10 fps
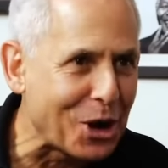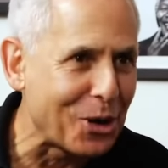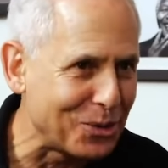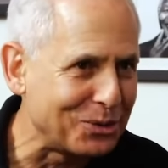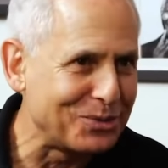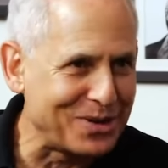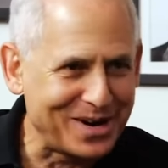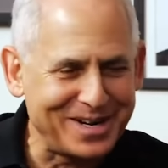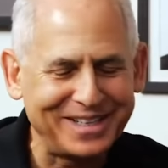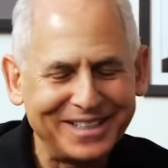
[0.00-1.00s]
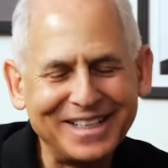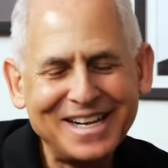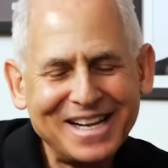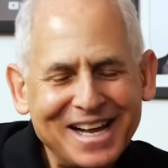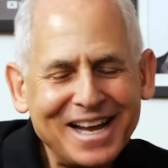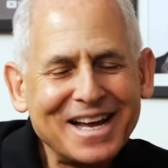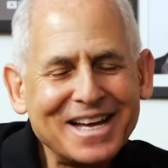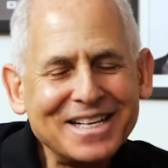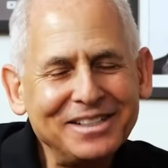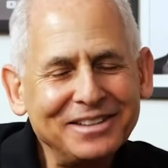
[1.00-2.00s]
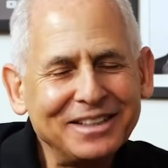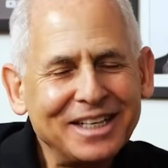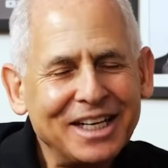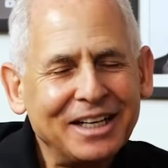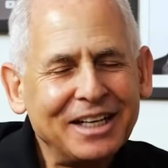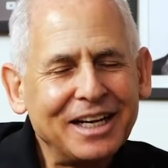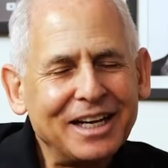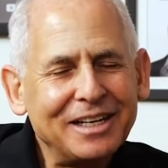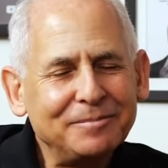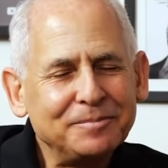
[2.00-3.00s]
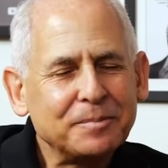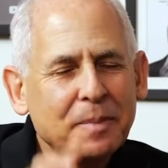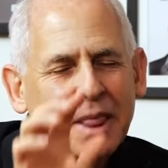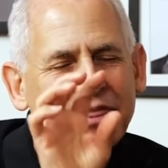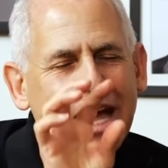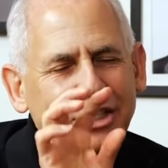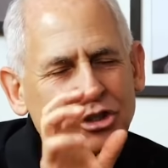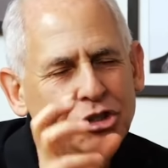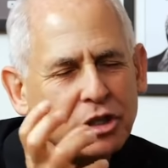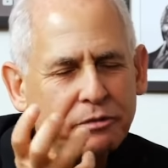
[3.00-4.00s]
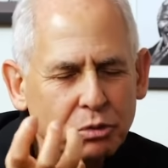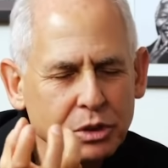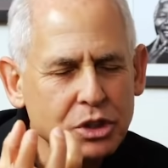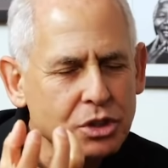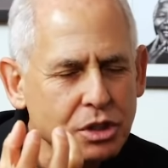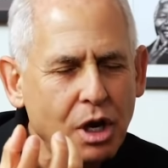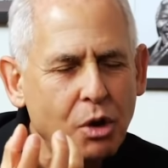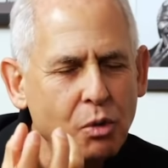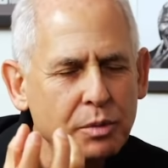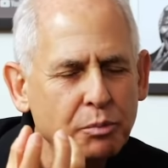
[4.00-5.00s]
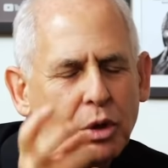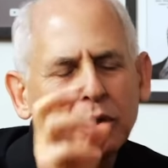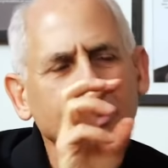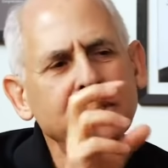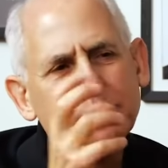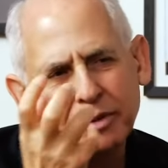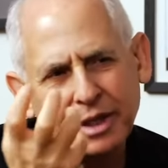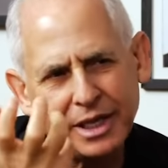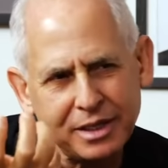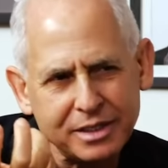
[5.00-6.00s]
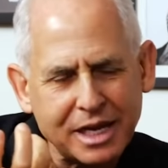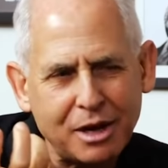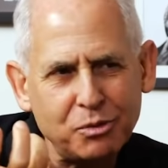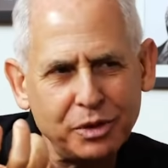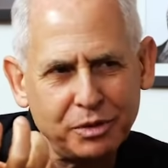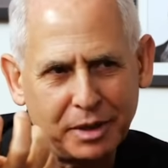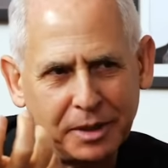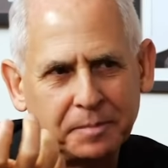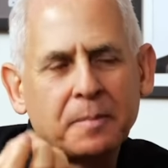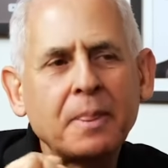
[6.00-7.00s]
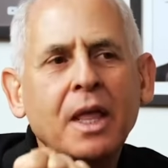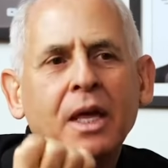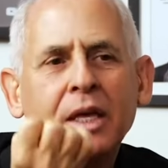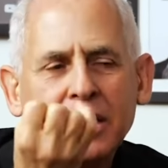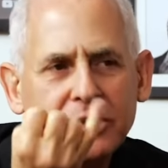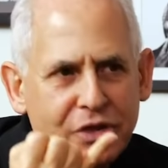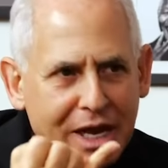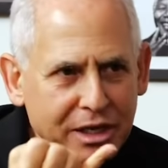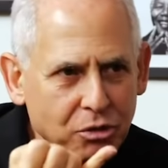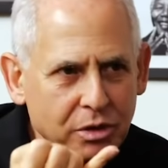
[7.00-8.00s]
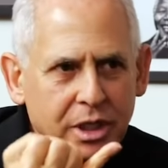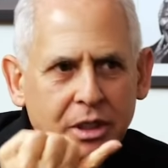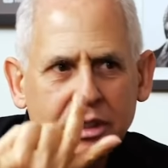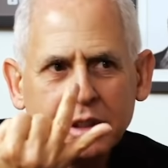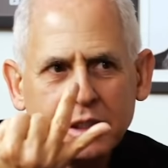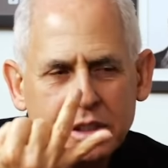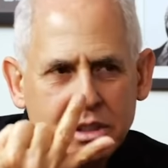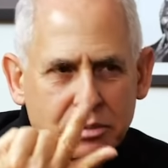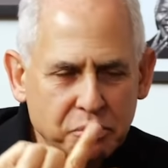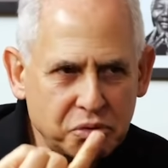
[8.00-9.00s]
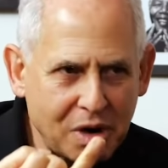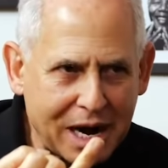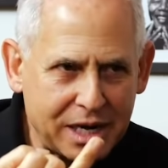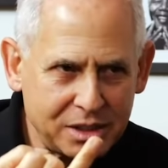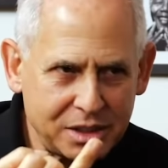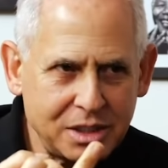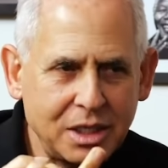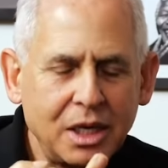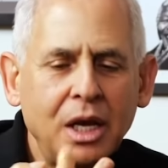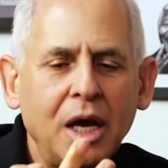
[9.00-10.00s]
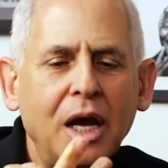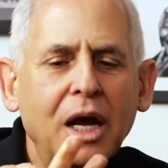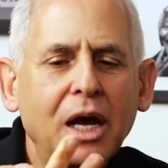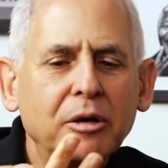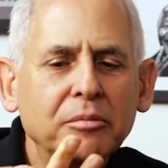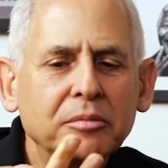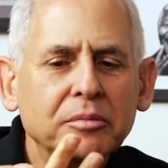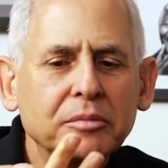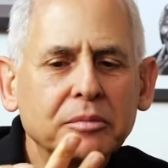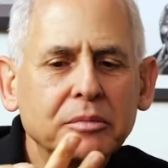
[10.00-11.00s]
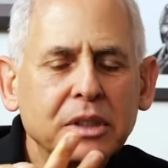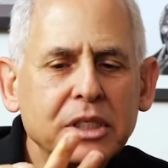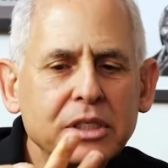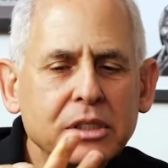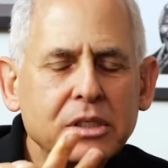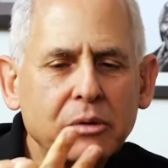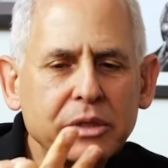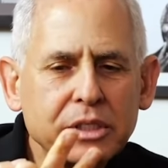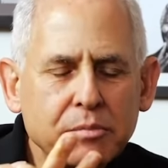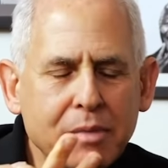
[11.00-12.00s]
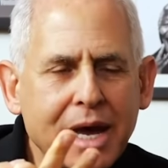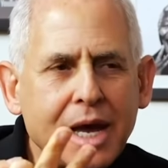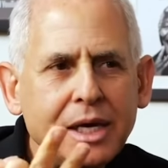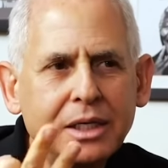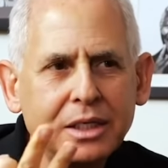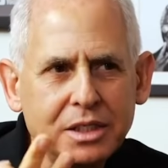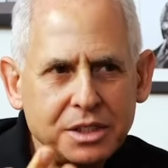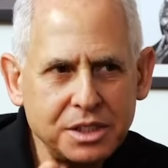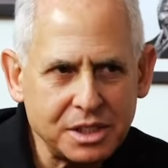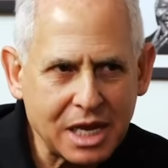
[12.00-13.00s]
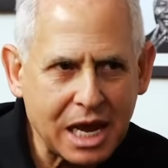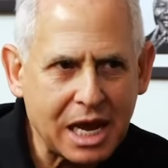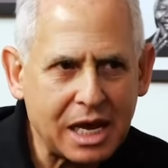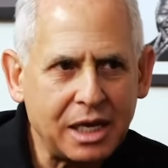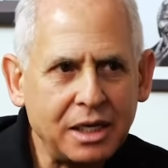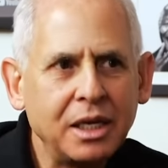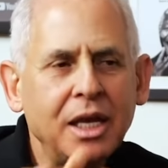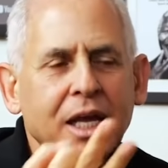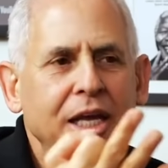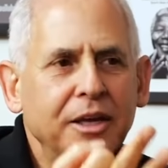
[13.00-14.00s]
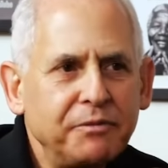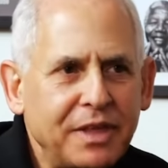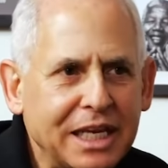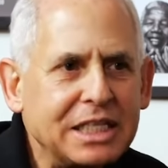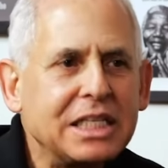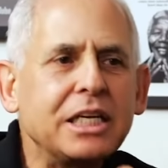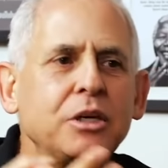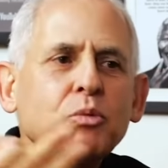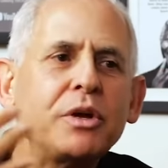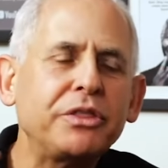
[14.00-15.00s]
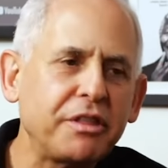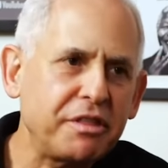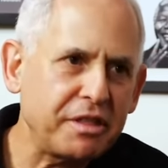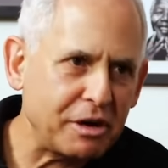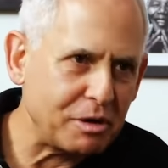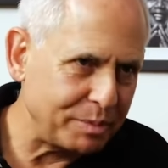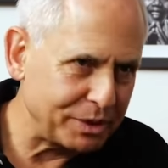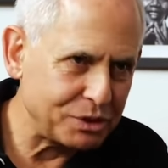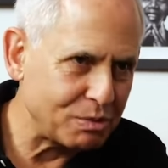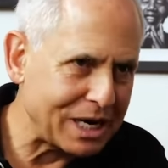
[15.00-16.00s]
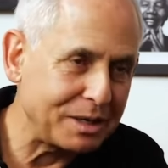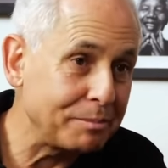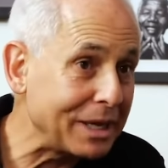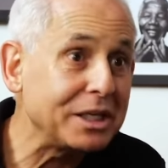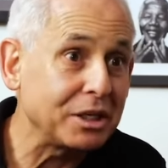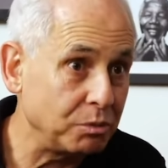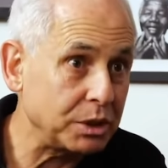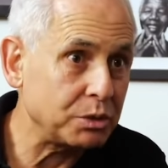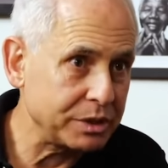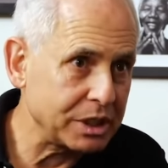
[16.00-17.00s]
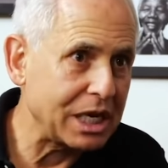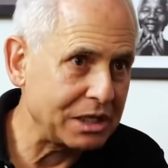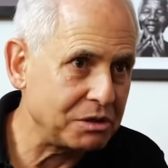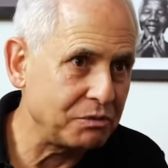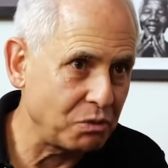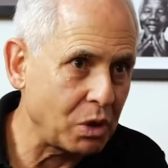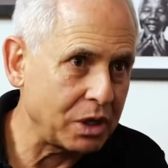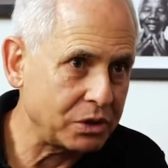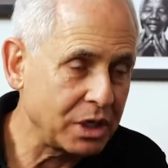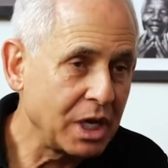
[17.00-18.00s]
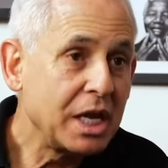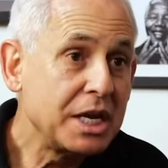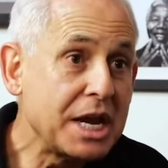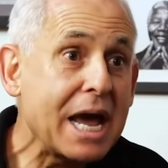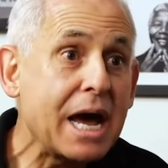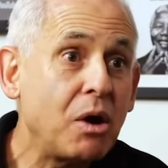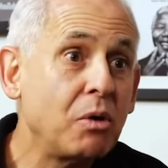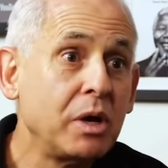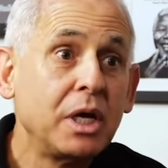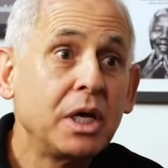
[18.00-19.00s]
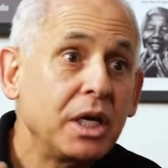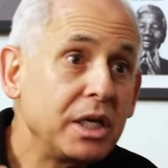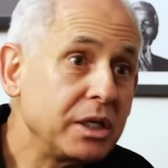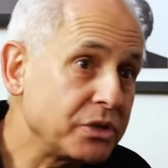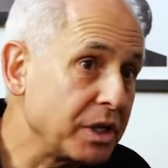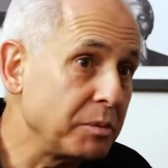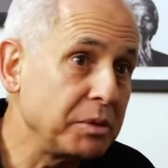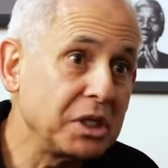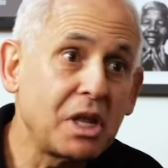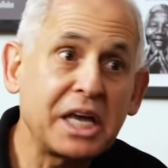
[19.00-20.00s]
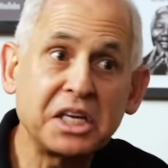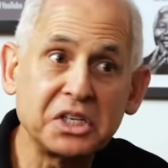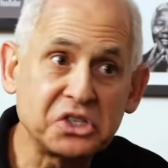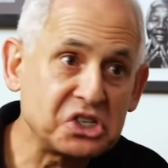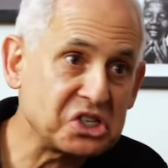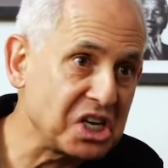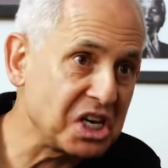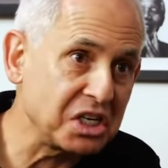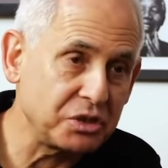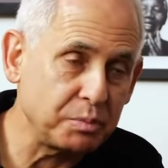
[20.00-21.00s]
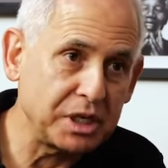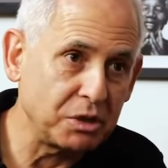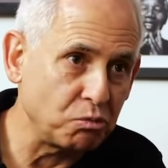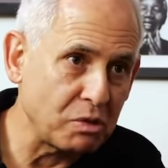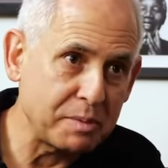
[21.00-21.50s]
code, right? And um, that shift was so important because play this out with me. He's angry, he's depressed. Um, He's, so he's mad and he's sad. If they did what the therapist recommended, which was get divorced, now he, it's going to be like his skin is being